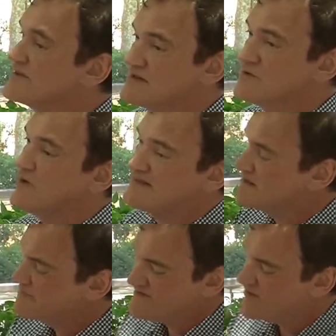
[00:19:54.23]
with in a way
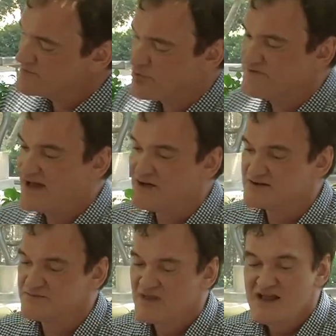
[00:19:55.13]
that'd be very profound.
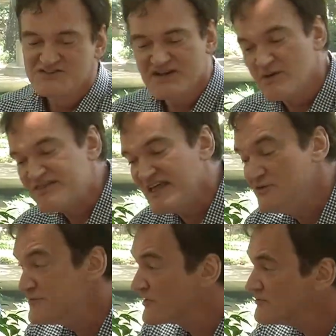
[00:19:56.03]
So anyway,
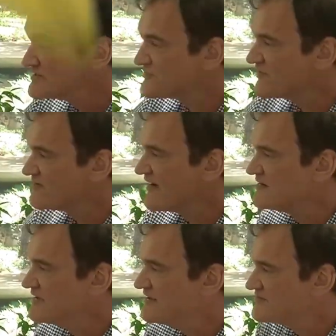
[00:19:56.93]
thank you very much for
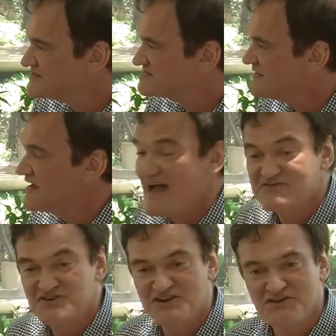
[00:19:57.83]
inviting me here this
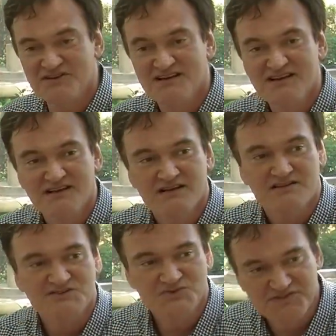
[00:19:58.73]
afternoon.
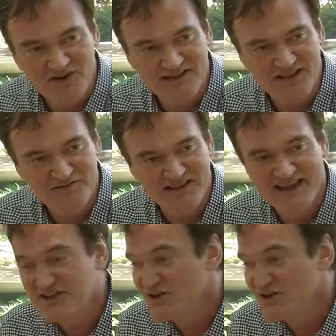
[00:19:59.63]
This was very lovely, and